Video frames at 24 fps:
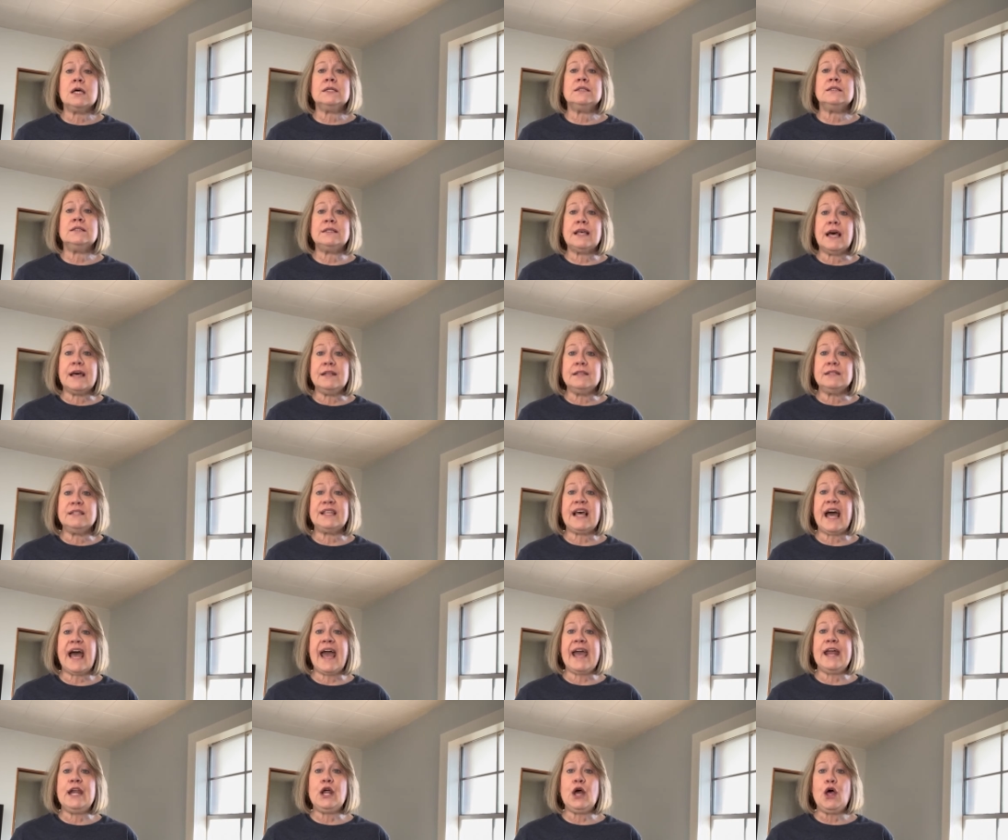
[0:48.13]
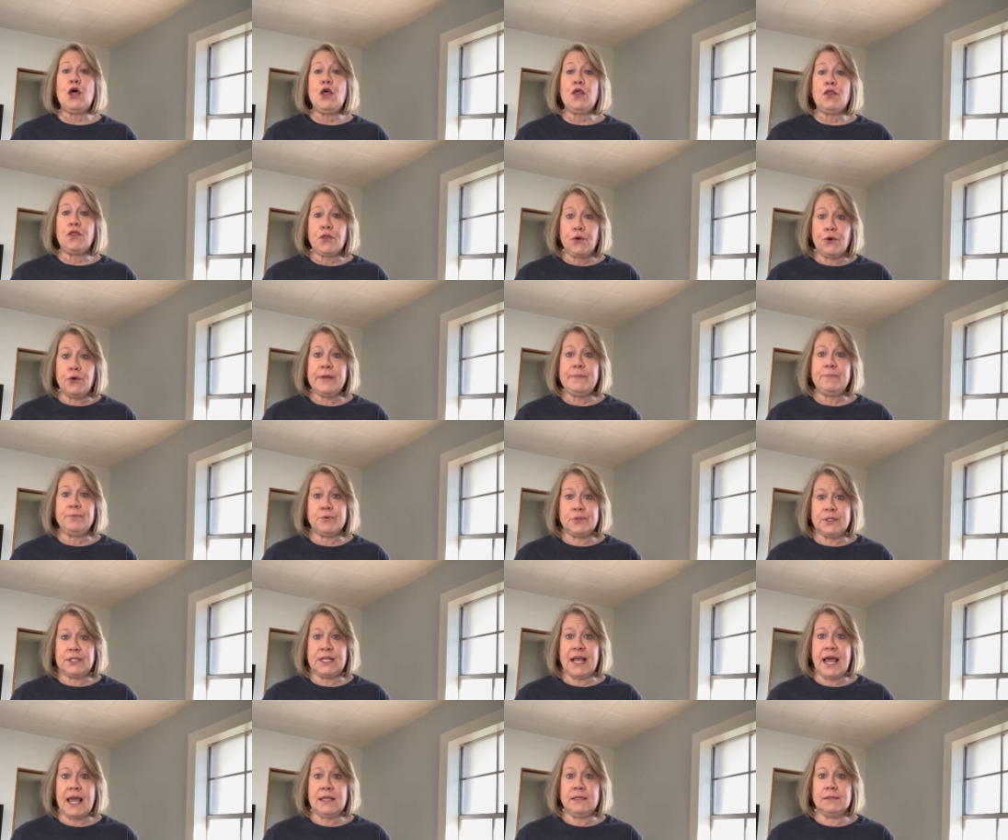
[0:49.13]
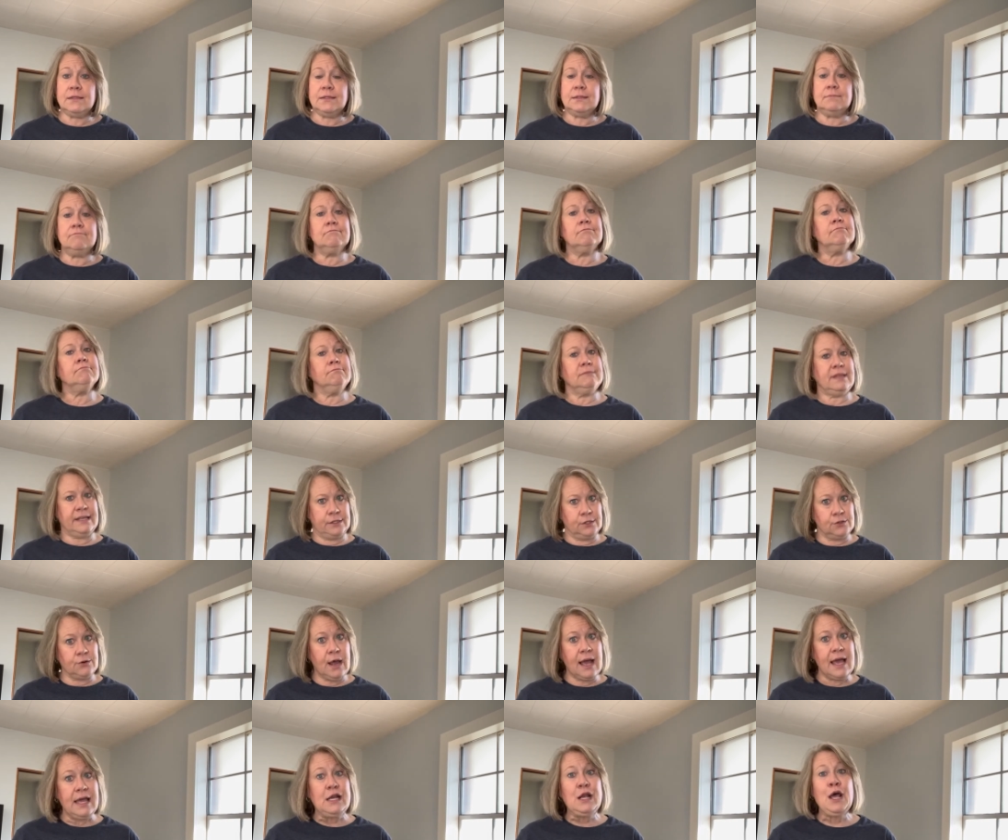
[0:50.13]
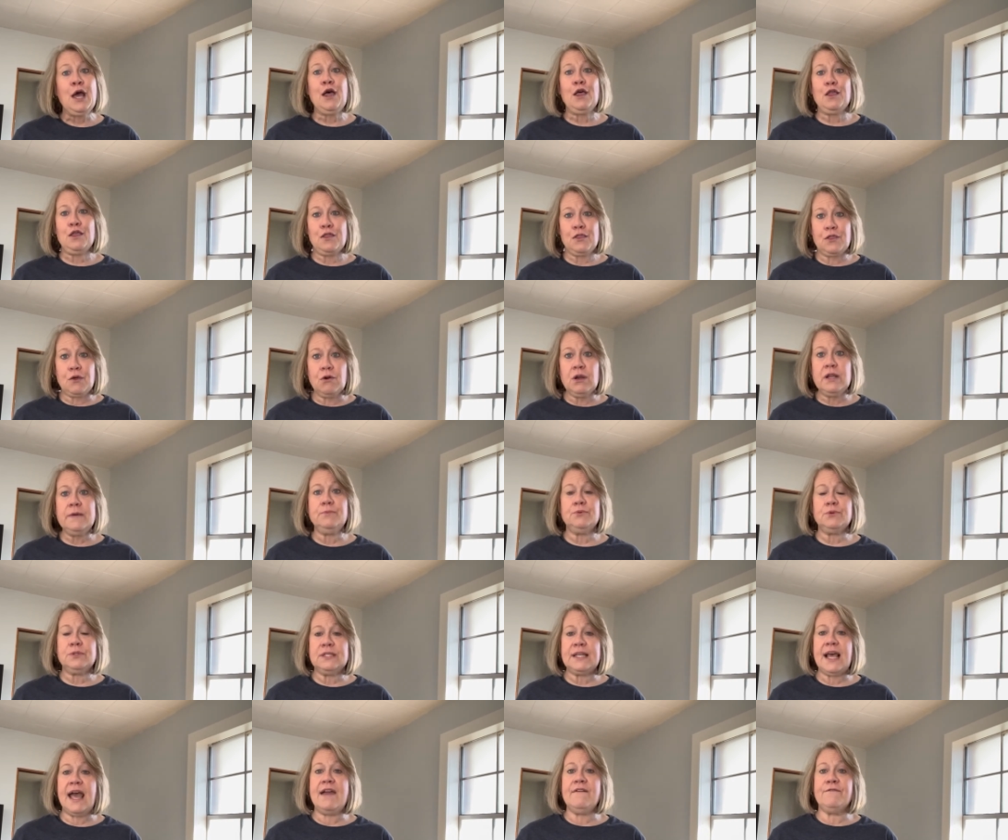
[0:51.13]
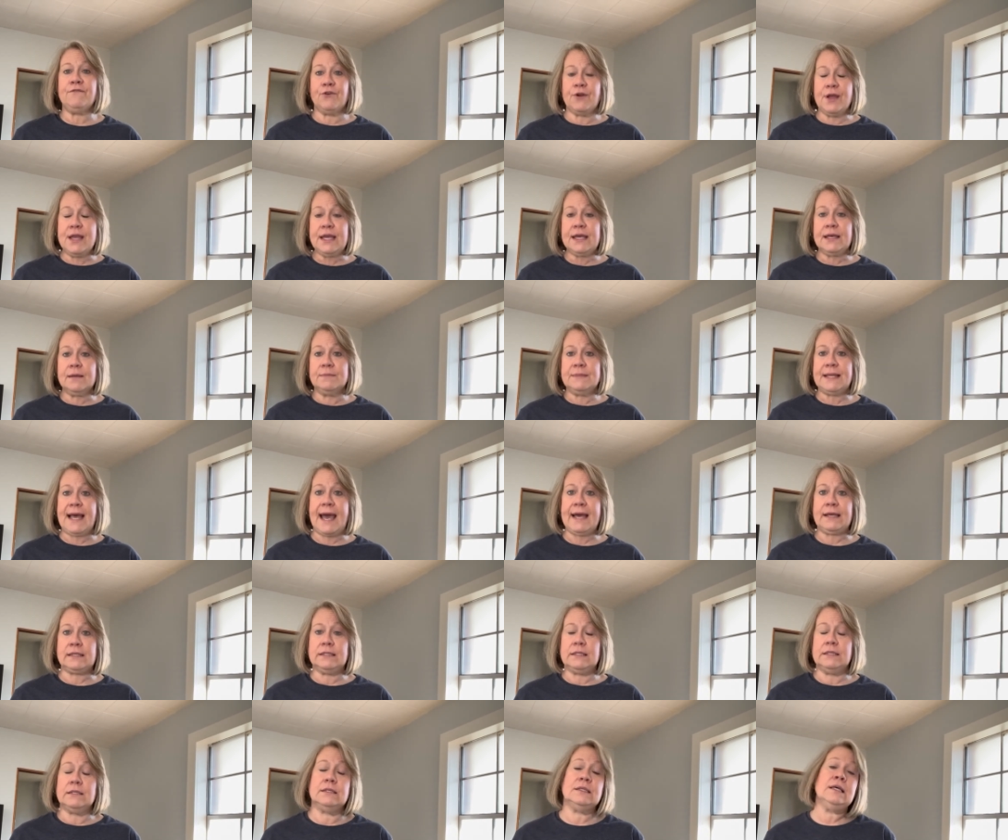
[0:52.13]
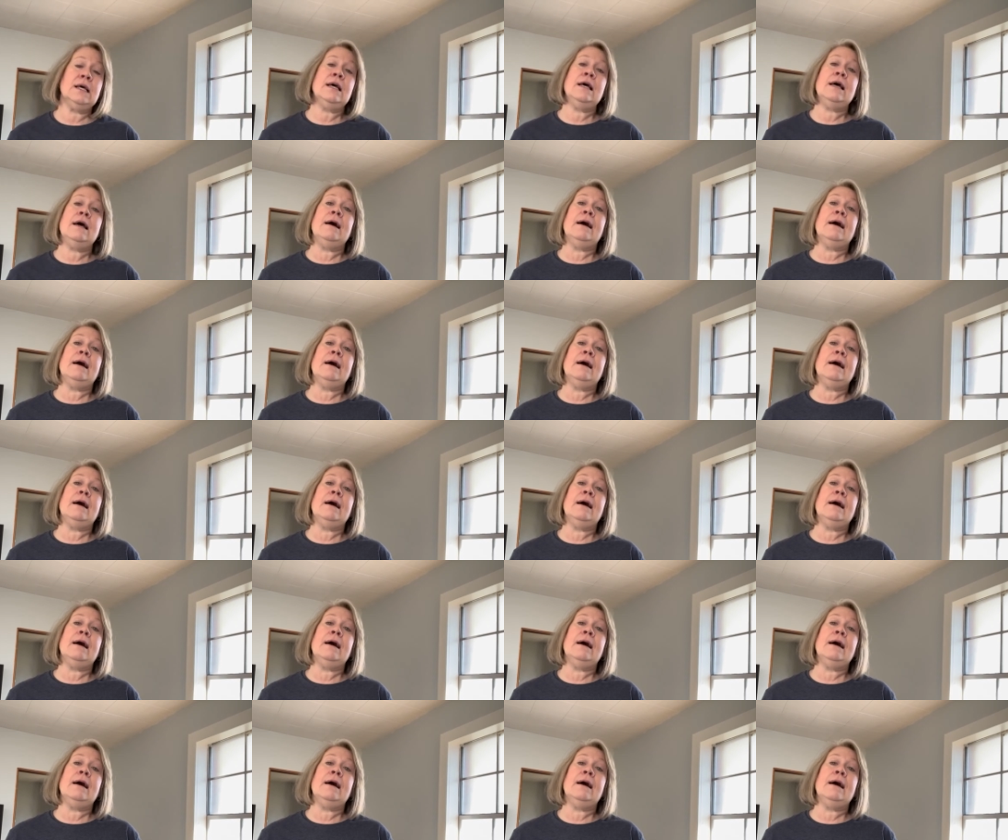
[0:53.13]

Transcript: set aside thirty percent. That's right, thirty percent for income taxes.